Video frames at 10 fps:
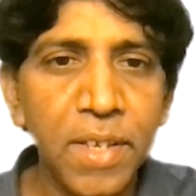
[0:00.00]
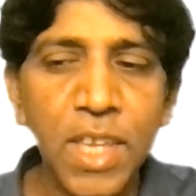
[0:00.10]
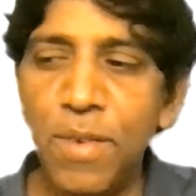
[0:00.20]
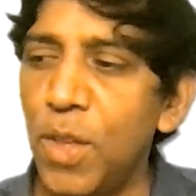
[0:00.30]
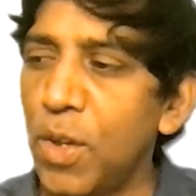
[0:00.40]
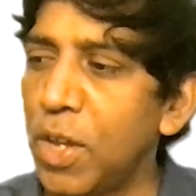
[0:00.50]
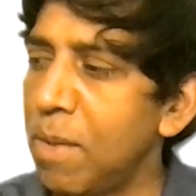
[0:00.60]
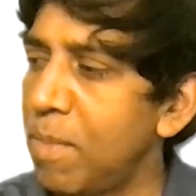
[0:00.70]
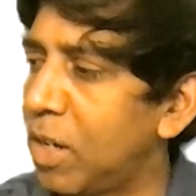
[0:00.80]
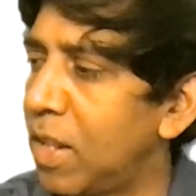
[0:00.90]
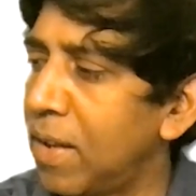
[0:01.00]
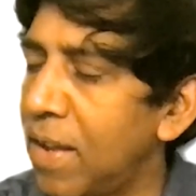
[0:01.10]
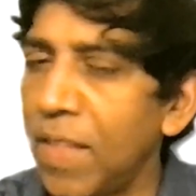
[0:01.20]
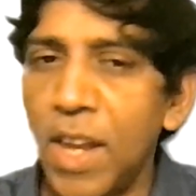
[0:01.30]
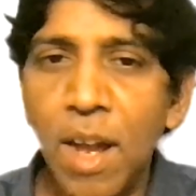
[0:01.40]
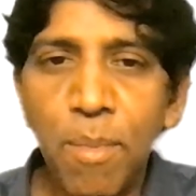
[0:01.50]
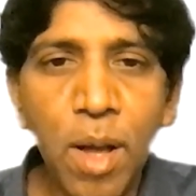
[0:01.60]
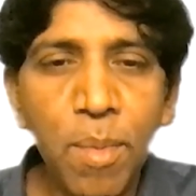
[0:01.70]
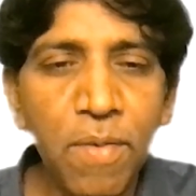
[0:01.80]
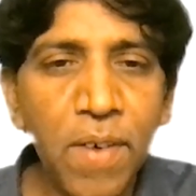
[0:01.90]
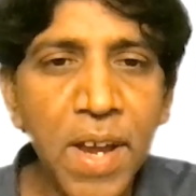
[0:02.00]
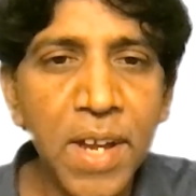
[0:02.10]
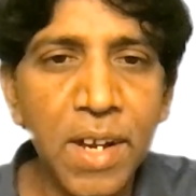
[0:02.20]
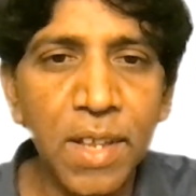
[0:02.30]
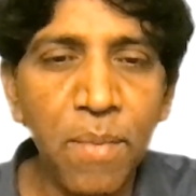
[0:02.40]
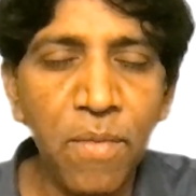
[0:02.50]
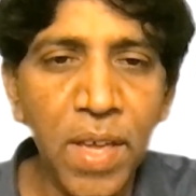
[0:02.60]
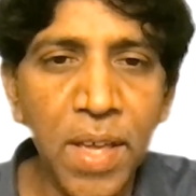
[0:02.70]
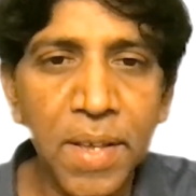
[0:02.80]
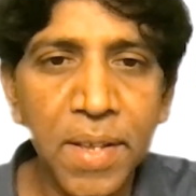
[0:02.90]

even though he'd been thinking that he'll probably find it somewhere.